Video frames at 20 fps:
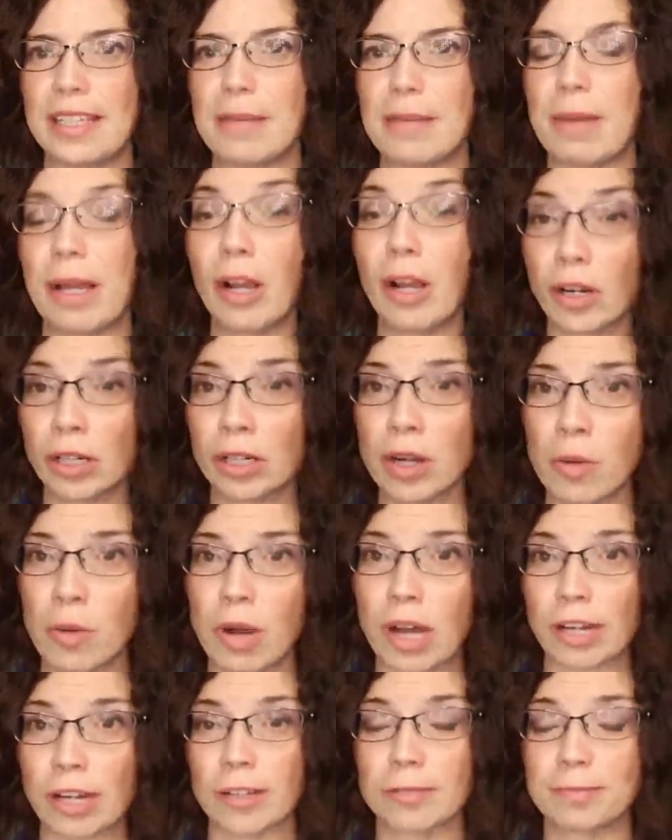get my RO
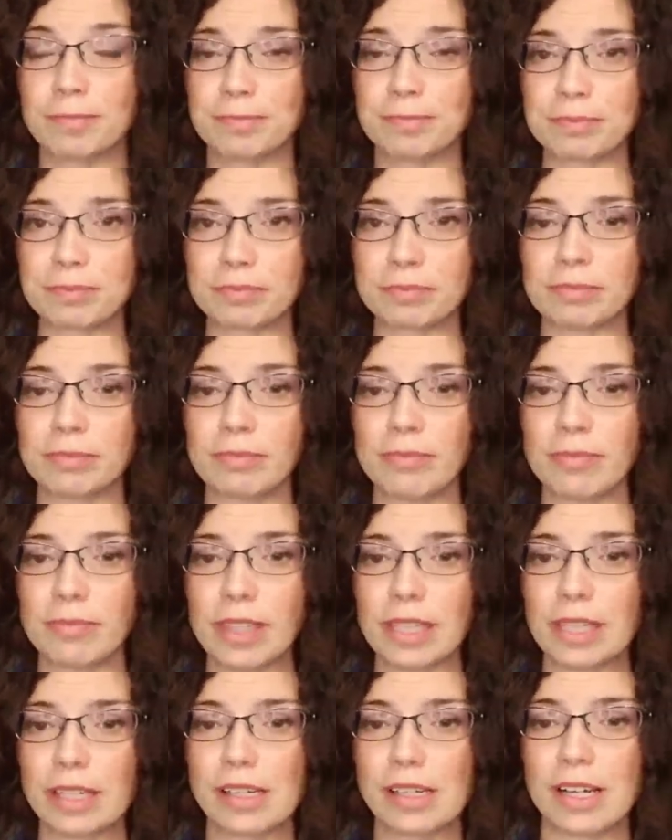water
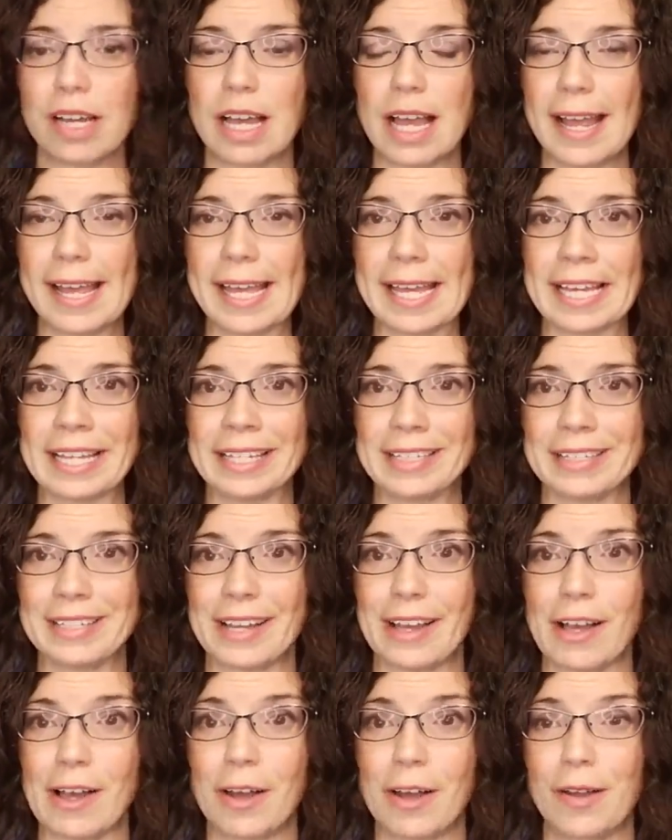and
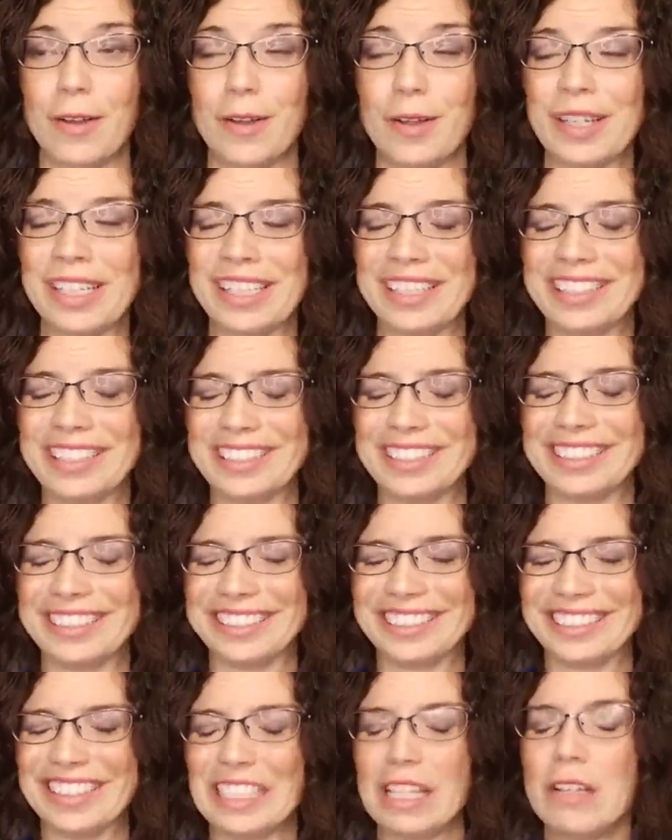haul
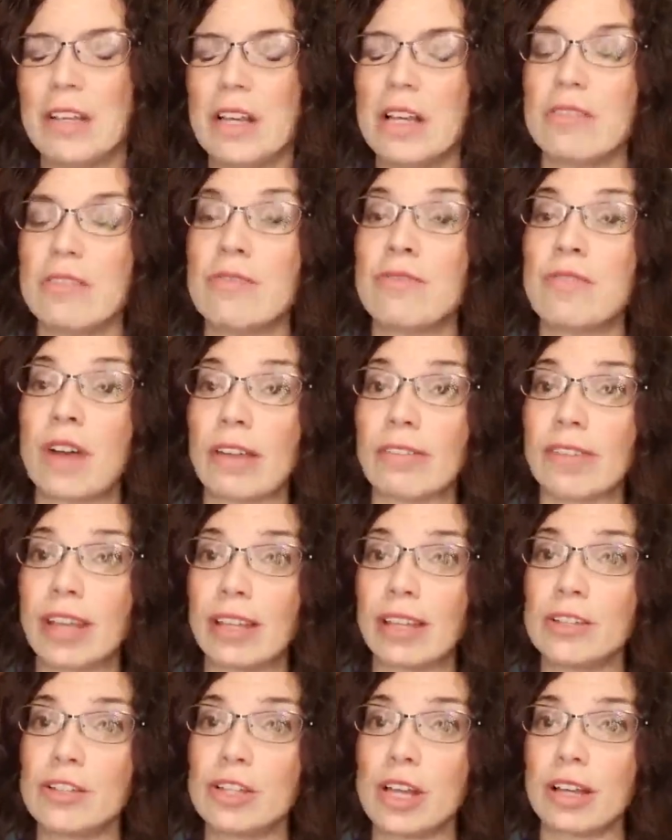
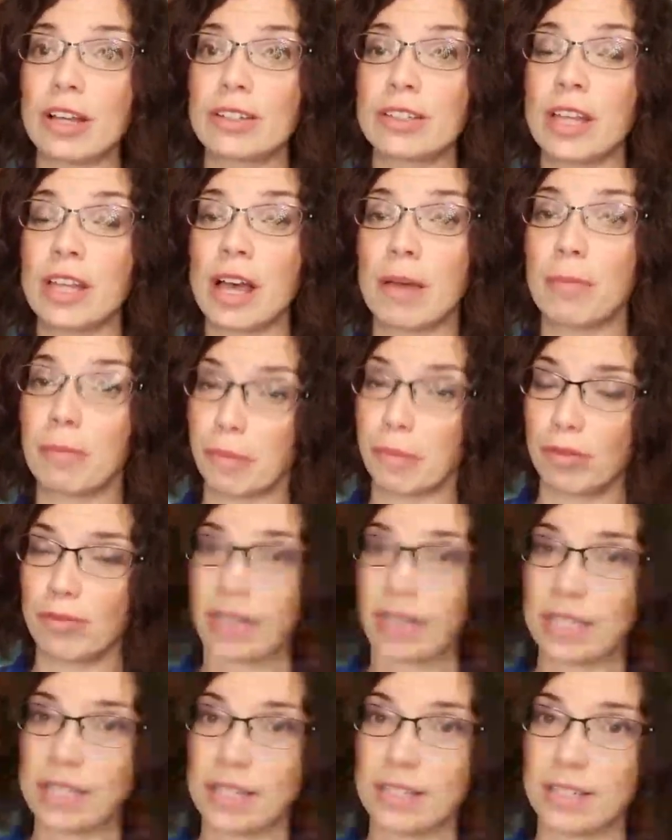5-gallon jugs up 3
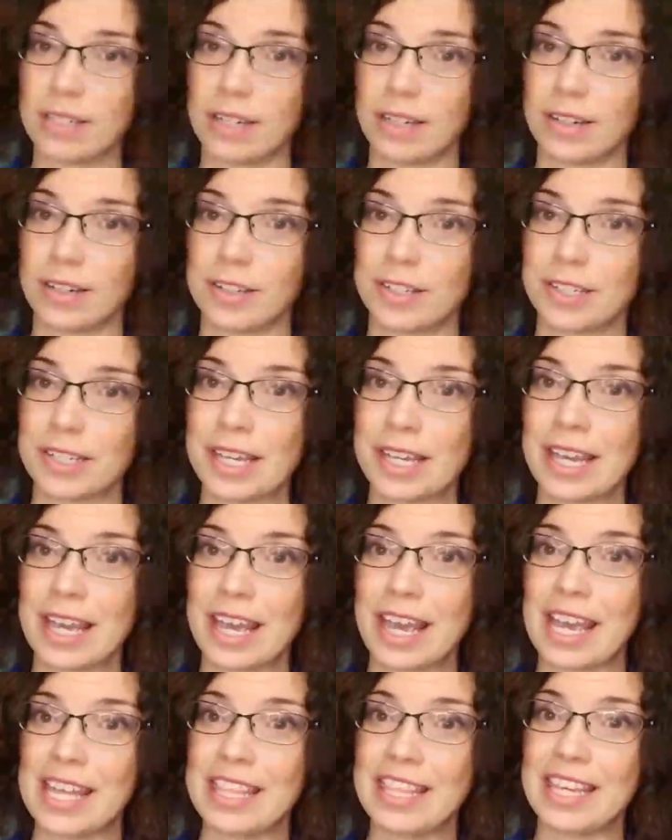flights of stairs
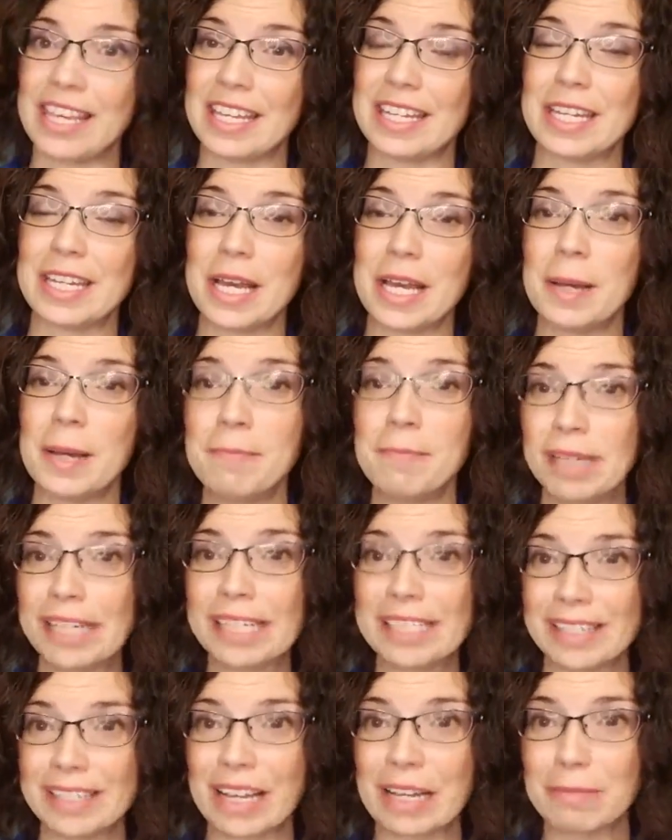and then
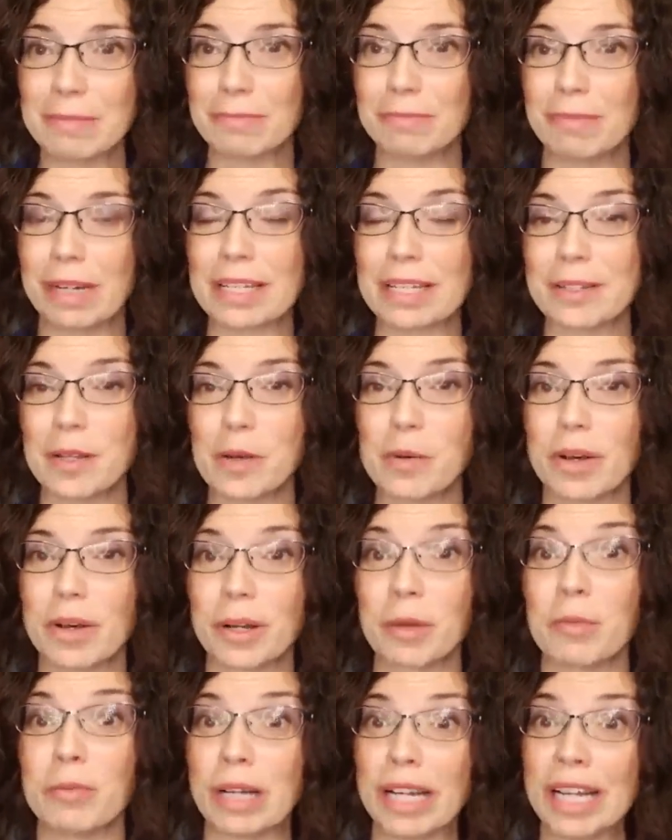mix up my salt
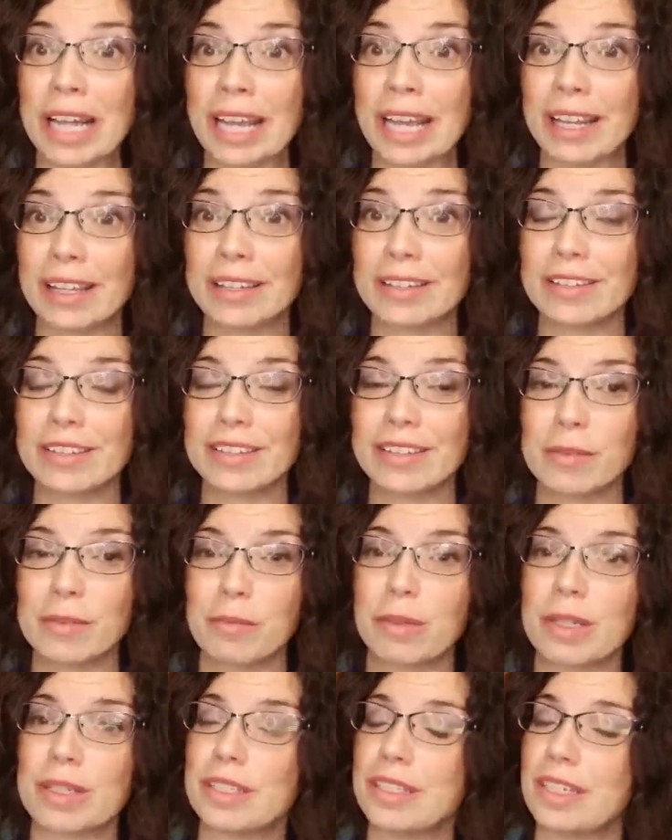water by hand
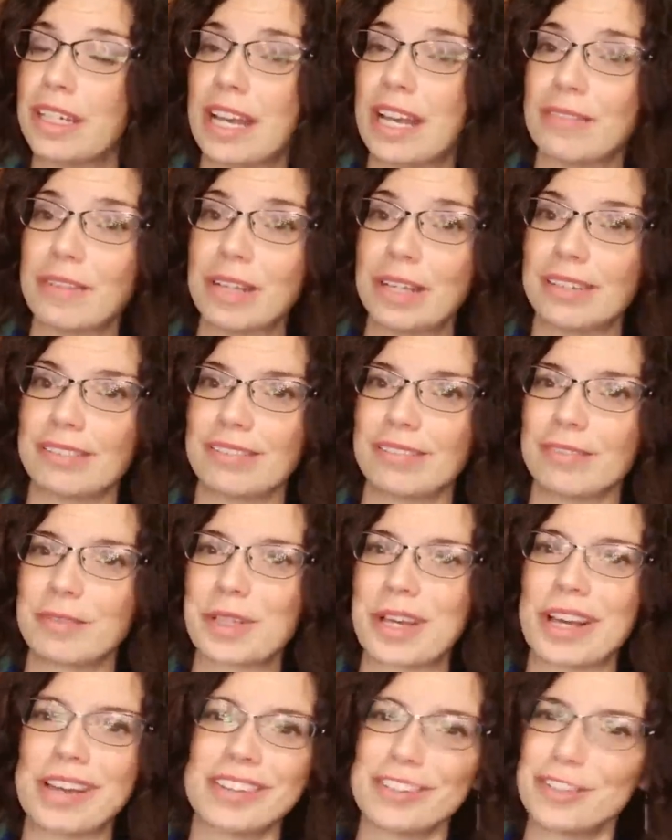because I was a
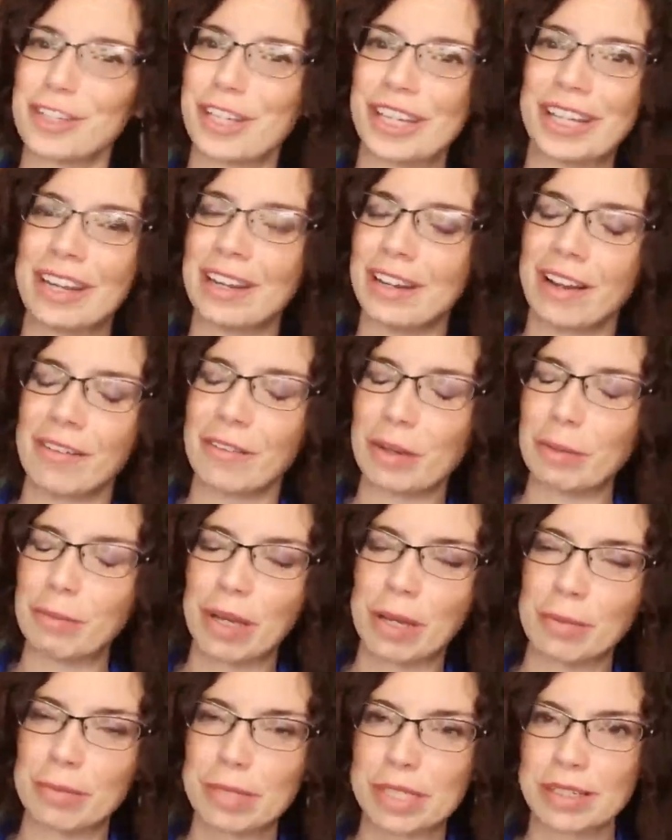college kid, I didn't have any
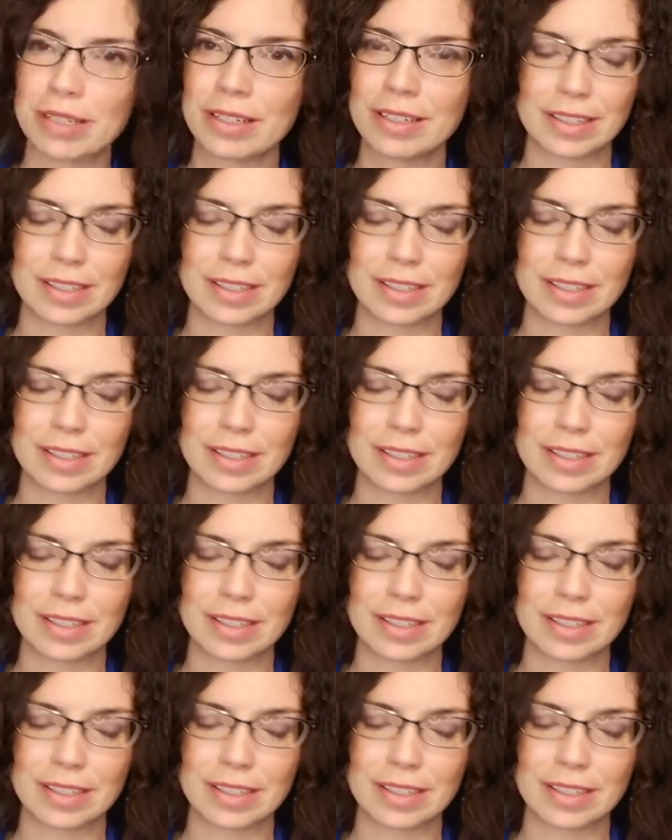pumps.